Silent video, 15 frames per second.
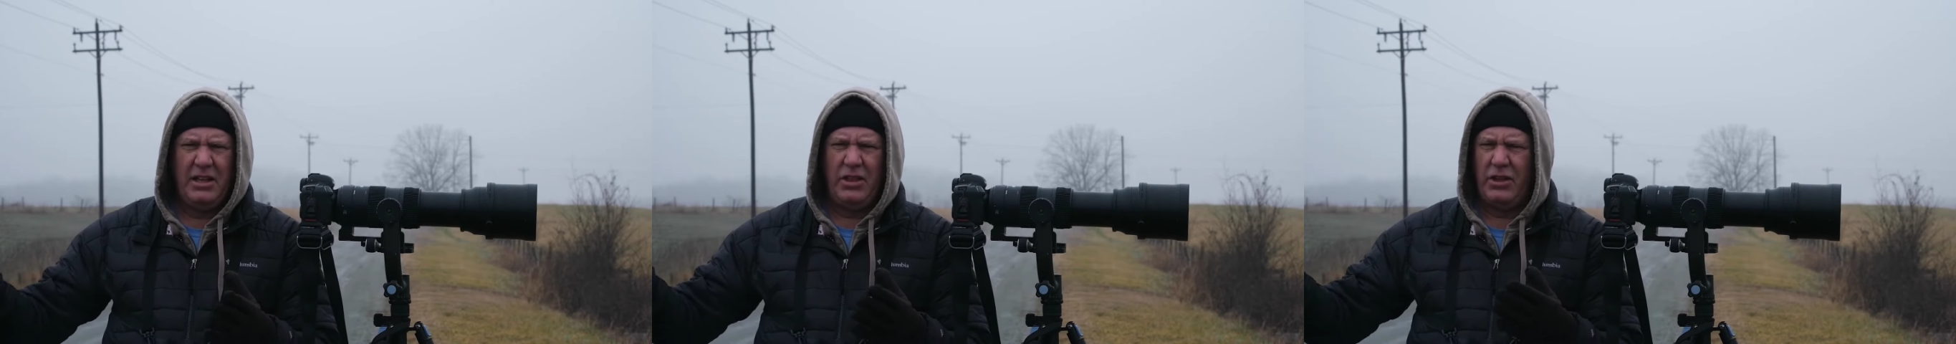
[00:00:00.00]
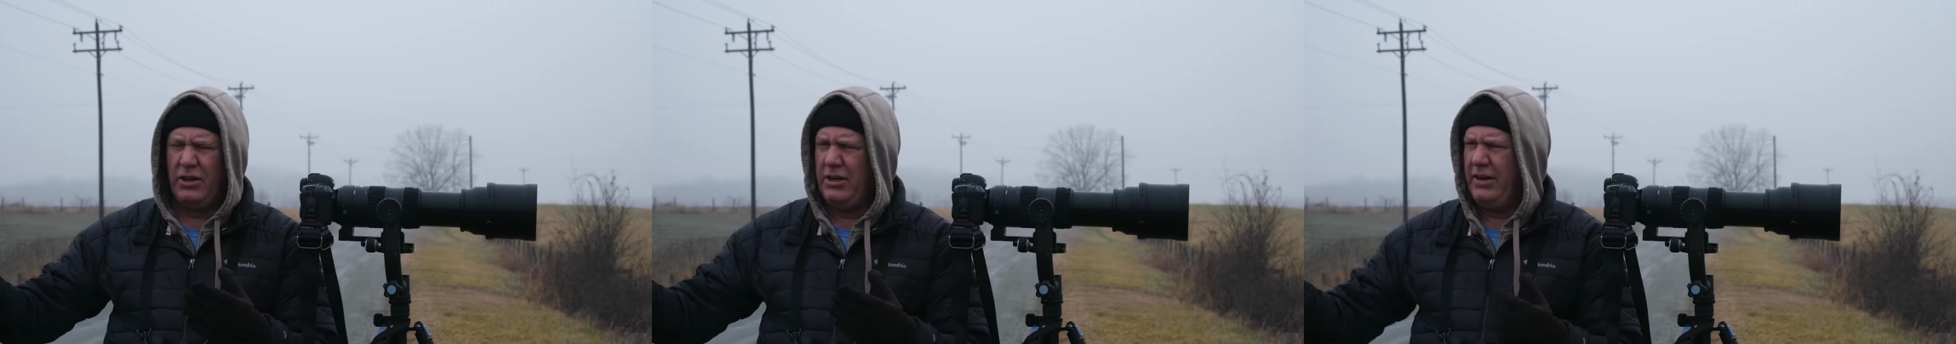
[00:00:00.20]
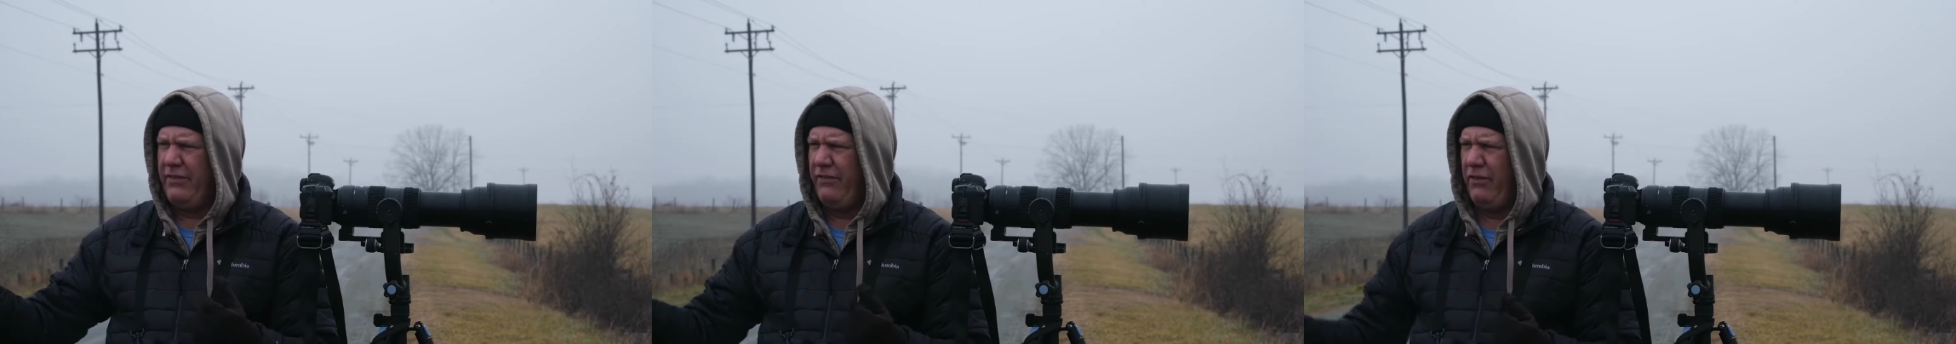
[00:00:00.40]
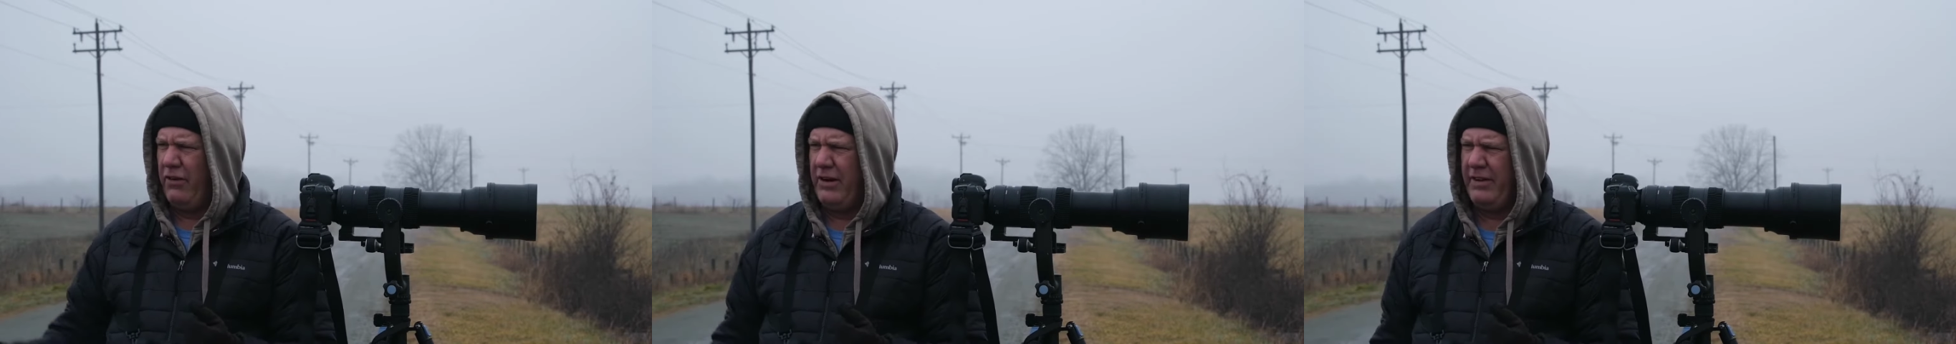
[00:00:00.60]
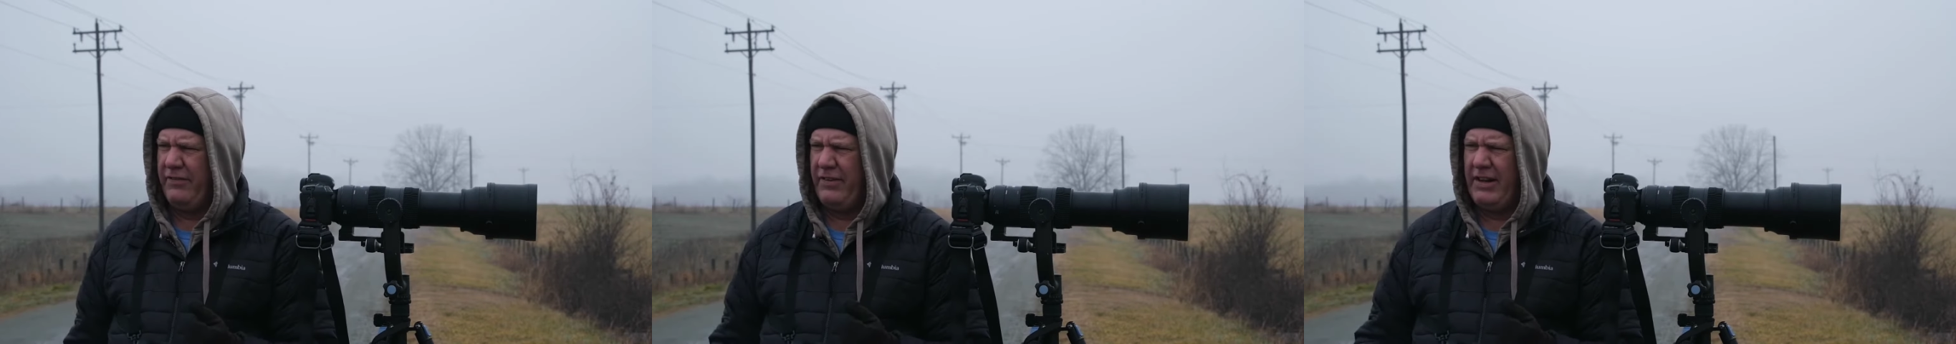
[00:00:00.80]
30,
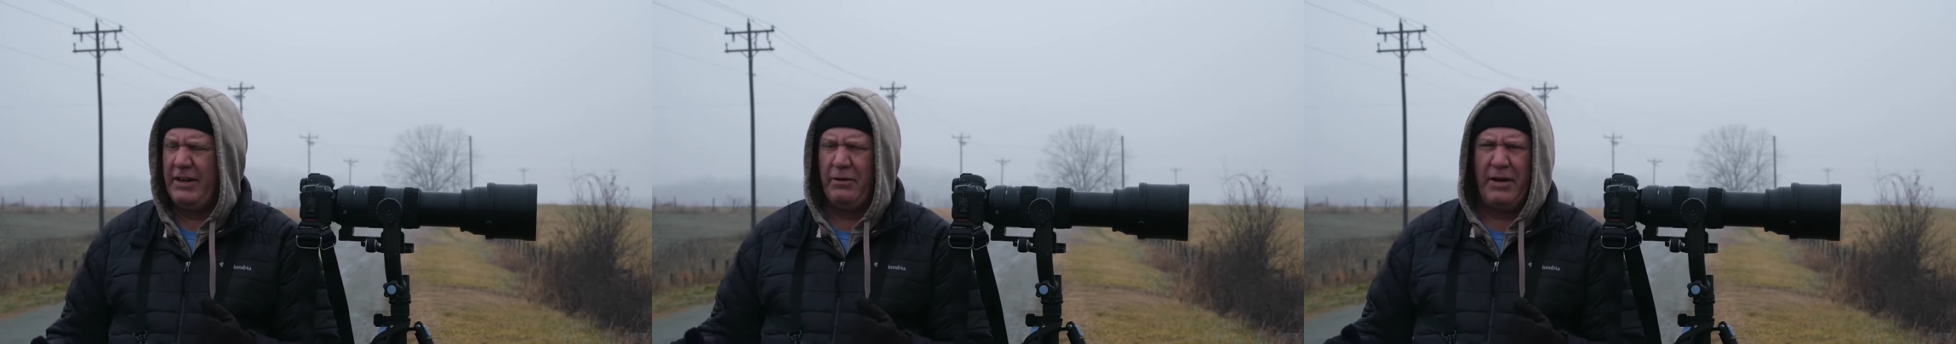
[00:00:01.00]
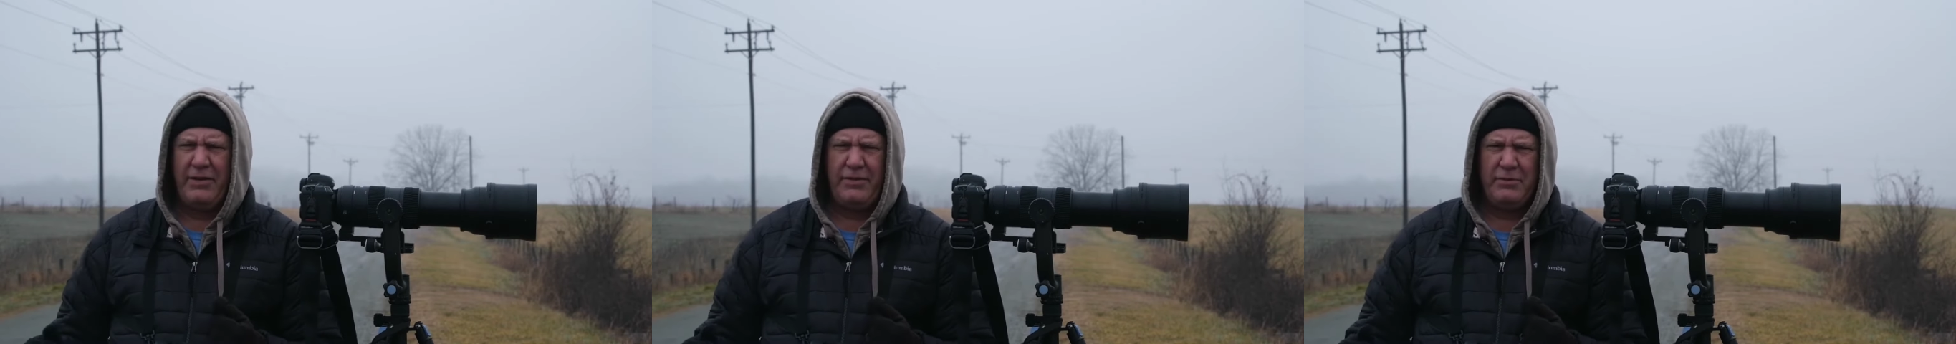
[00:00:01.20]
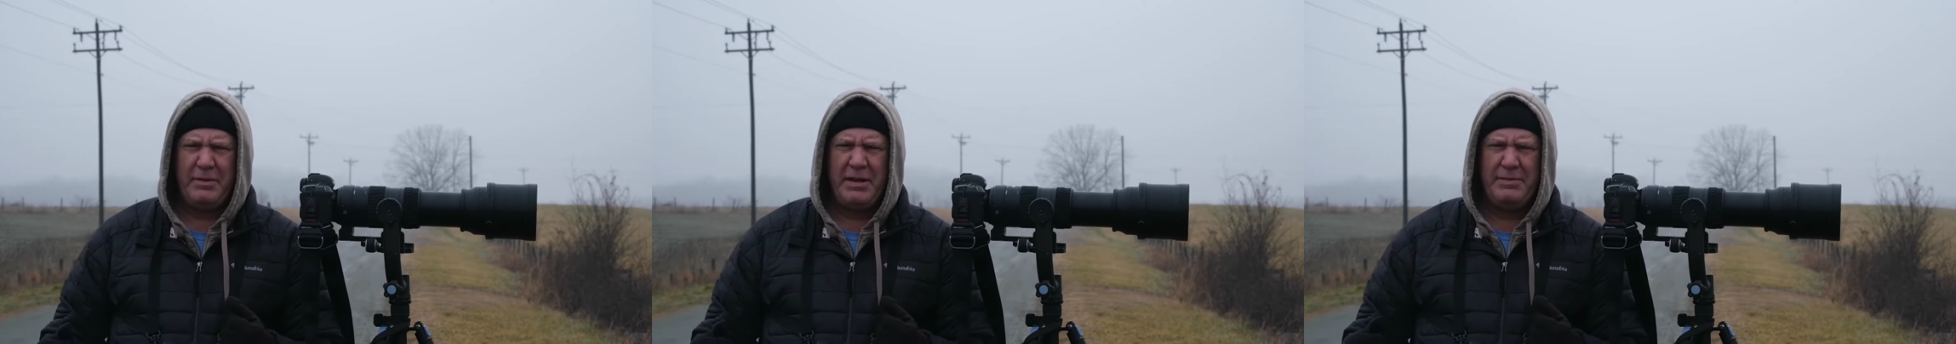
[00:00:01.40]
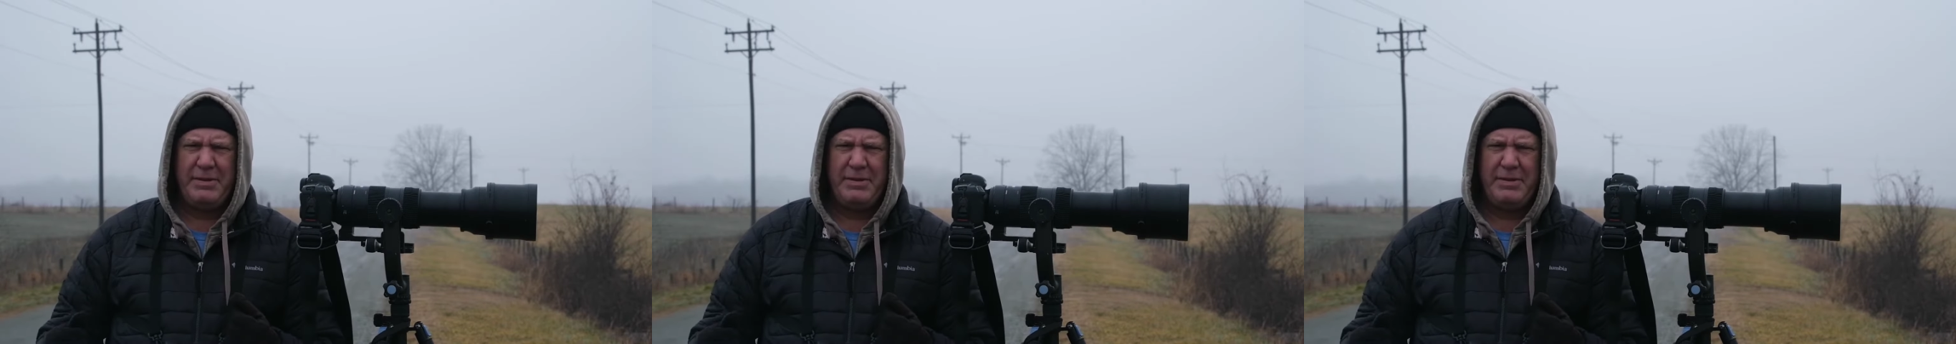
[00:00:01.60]
40 feet away from me